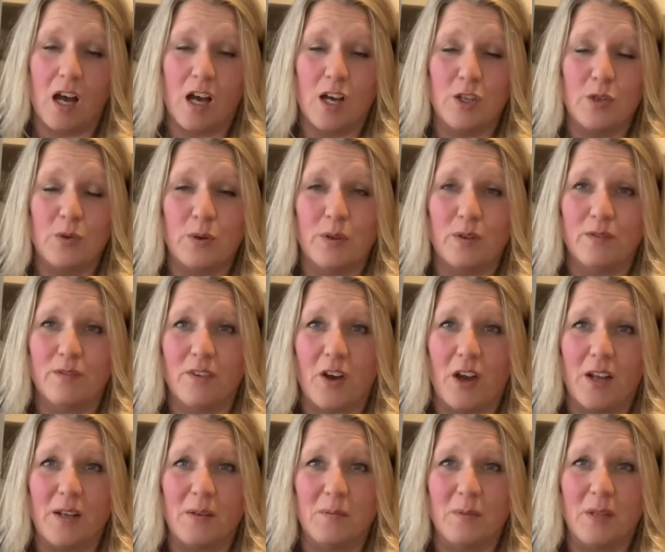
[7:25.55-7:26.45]
You can
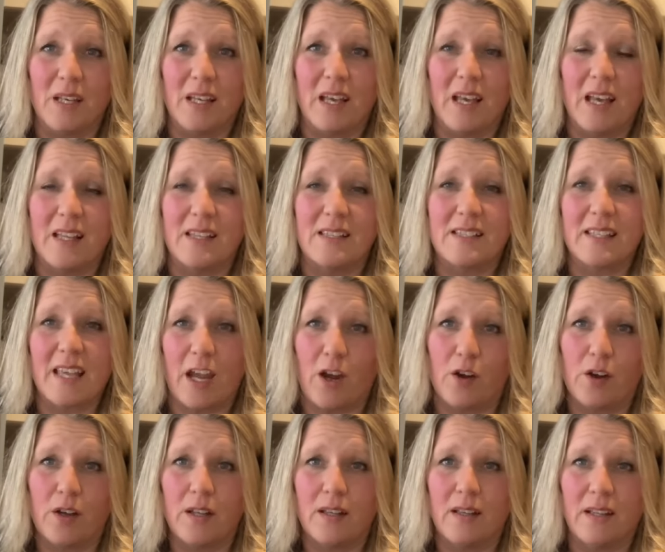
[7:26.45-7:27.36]
find me. It's
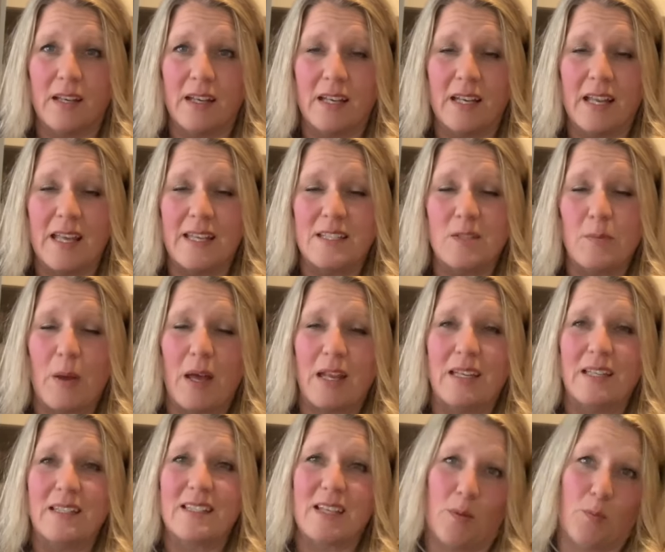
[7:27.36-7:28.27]
Carrie-Lynn,
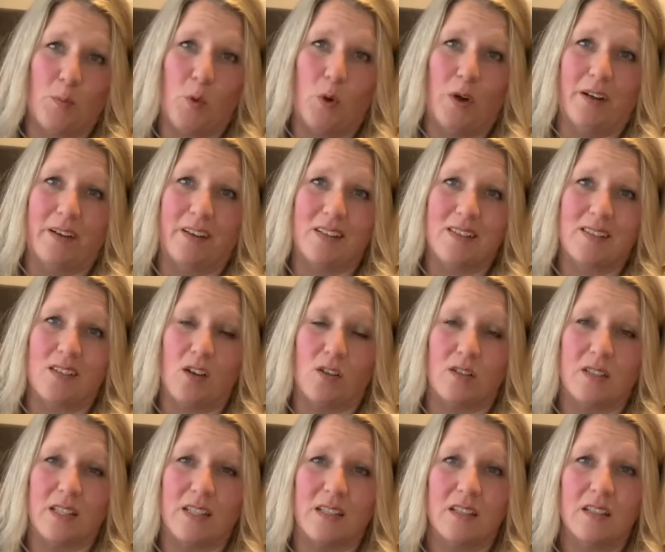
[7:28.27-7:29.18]
Independent Tupperware
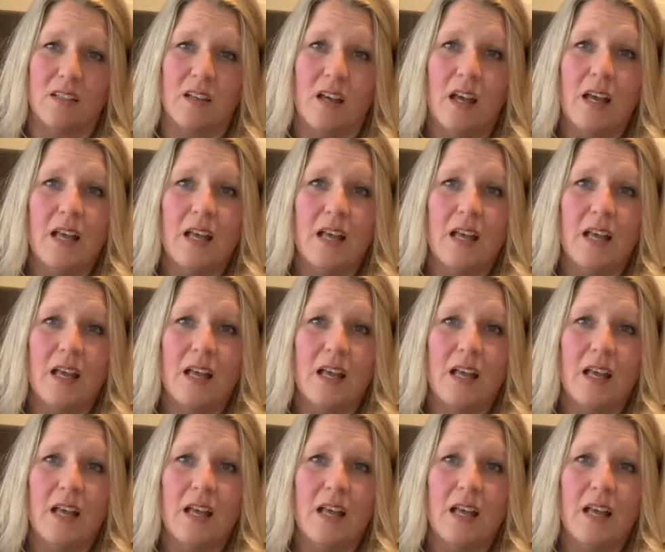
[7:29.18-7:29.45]
Consultant.